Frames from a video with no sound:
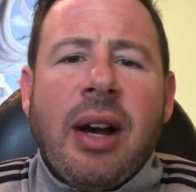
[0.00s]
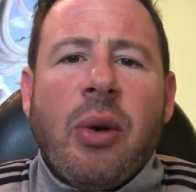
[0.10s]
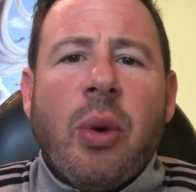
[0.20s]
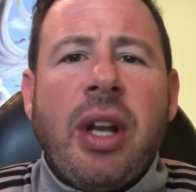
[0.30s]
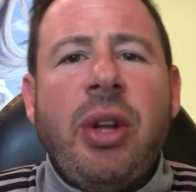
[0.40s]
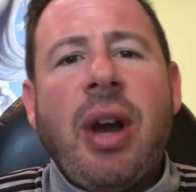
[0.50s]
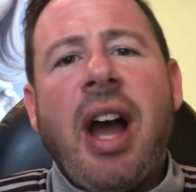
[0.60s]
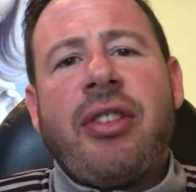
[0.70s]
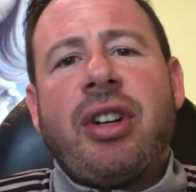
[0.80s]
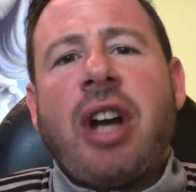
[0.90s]
When you
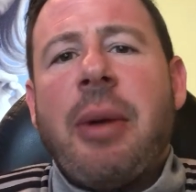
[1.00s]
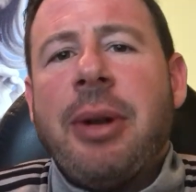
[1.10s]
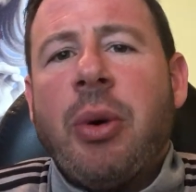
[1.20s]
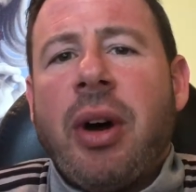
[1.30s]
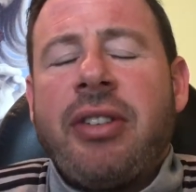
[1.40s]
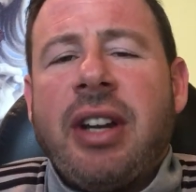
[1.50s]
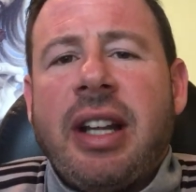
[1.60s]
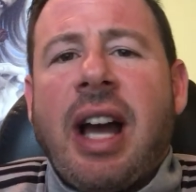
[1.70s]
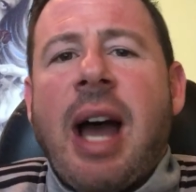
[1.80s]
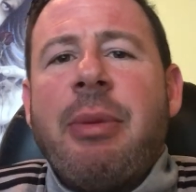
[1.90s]
guys are coming to us in a
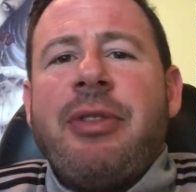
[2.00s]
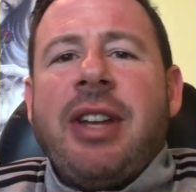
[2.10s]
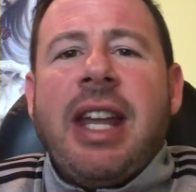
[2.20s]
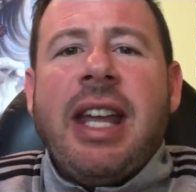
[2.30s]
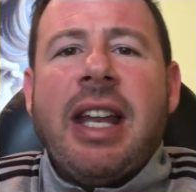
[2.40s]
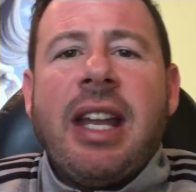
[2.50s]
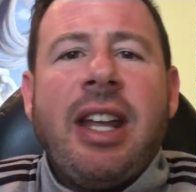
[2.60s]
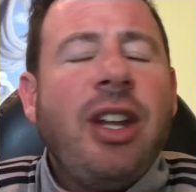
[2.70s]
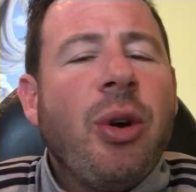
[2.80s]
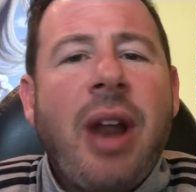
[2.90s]
time of need,
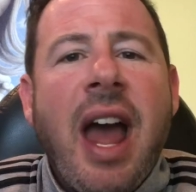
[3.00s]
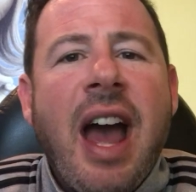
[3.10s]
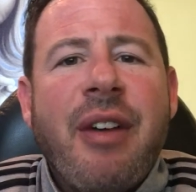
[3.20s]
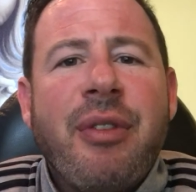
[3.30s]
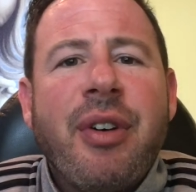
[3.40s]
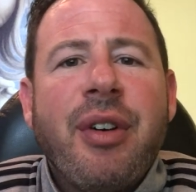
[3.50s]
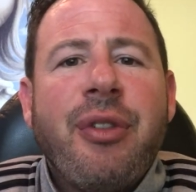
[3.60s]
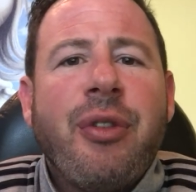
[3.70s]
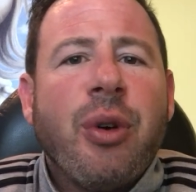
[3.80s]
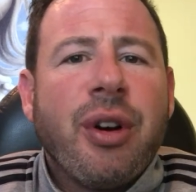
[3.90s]
you don't have
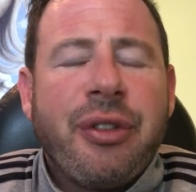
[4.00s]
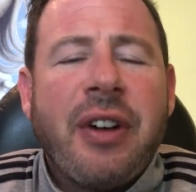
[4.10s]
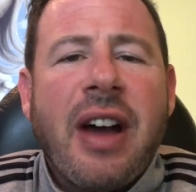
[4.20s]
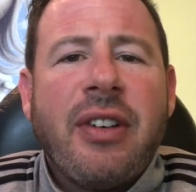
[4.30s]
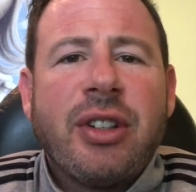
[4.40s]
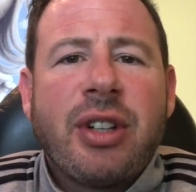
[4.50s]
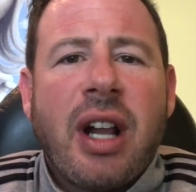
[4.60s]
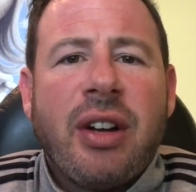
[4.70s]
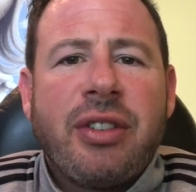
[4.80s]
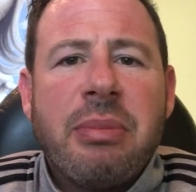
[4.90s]
$400 or
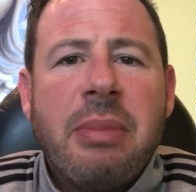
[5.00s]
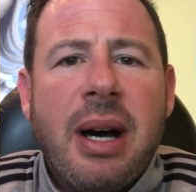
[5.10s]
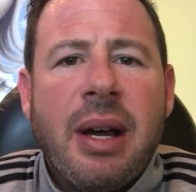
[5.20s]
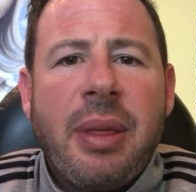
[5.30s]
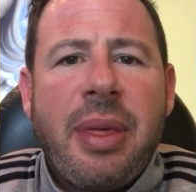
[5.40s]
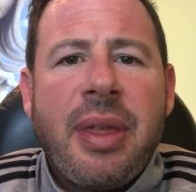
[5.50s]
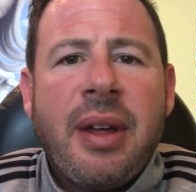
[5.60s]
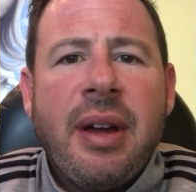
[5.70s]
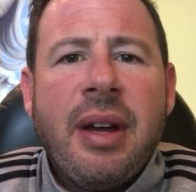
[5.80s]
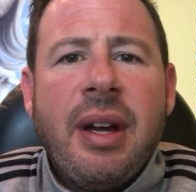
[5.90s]
$500 a month,
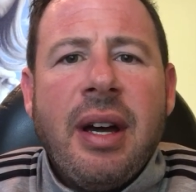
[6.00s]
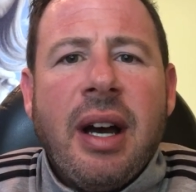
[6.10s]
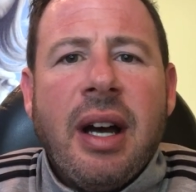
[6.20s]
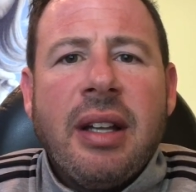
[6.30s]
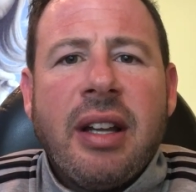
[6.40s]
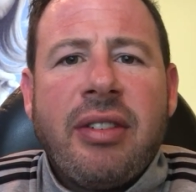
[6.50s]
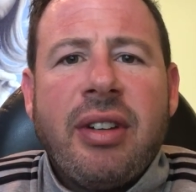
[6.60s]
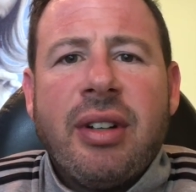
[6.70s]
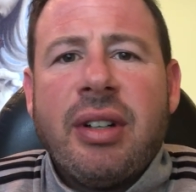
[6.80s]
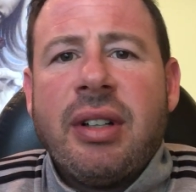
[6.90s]
unless
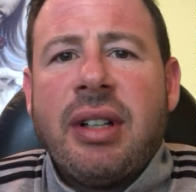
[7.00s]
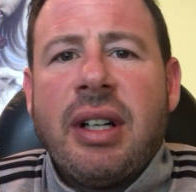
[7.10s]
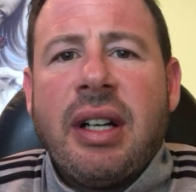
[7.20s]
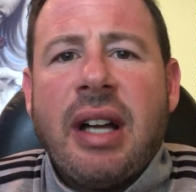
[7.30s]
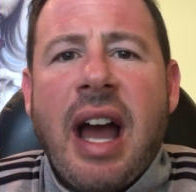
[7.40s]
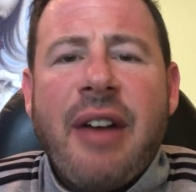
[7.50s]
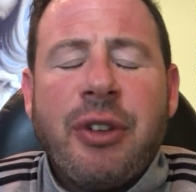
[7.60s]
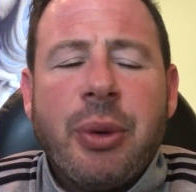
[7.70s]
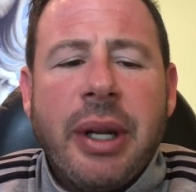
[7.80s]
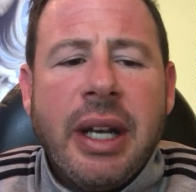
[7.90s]
you're
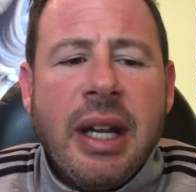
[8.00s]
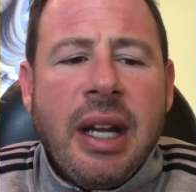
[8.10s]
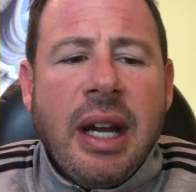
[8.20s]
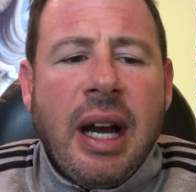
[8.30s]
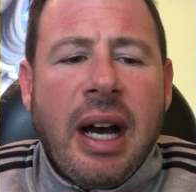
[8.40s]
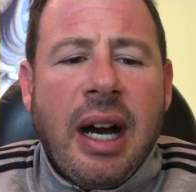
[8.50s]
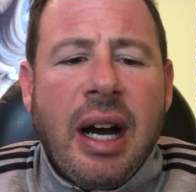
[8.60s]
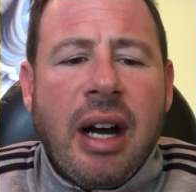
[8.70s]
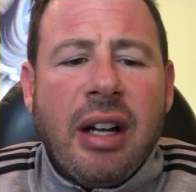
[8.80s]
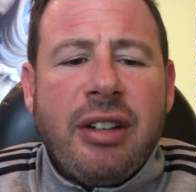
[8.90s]
affluent,
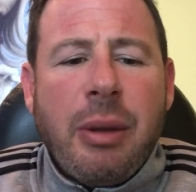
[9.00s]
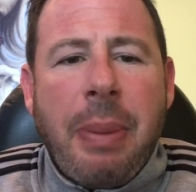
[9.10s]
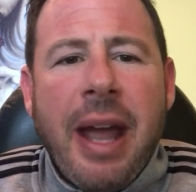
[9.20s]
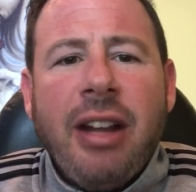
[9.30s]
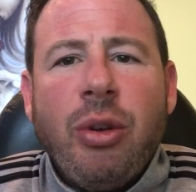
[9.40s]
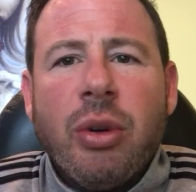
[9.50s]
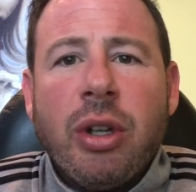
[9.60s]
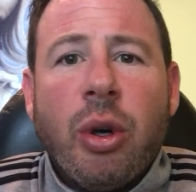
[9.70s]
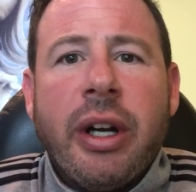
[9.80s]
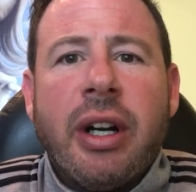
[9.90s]
to pay to a
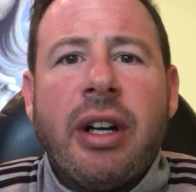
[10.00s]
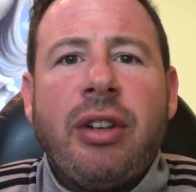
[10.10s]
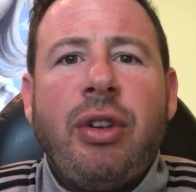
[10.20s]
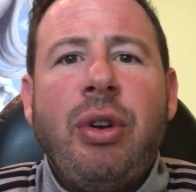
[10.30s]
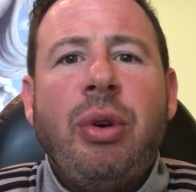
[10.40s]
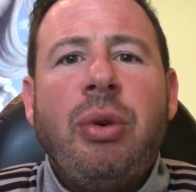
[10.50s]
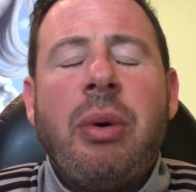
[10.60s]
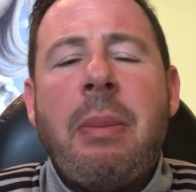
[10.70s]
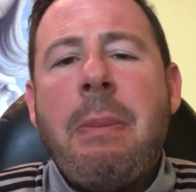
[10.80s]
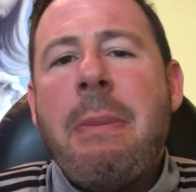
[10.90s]
lawyer
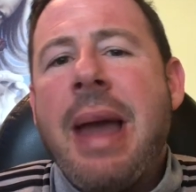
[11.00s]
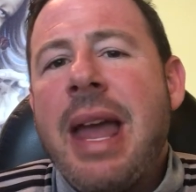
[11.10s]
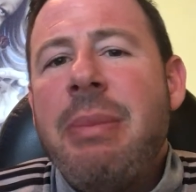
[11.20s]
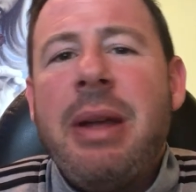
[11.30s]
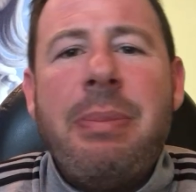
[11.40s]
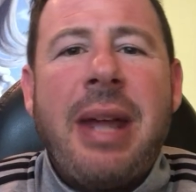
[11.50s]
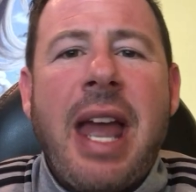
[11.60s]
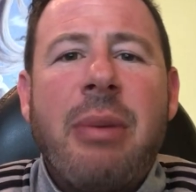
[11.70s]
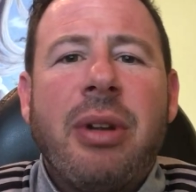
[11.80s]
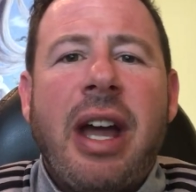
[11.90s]
to maybe
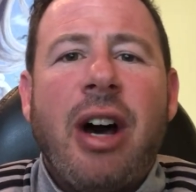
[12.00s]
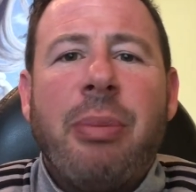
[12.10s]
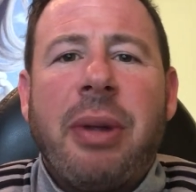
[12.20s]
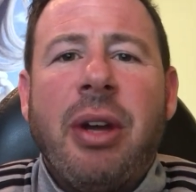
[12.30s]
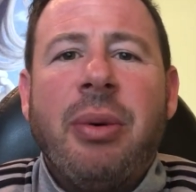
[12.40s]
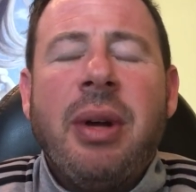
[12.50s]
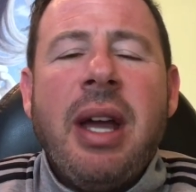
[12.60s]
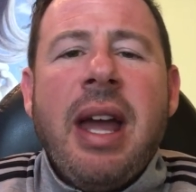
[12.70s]
be able to help you.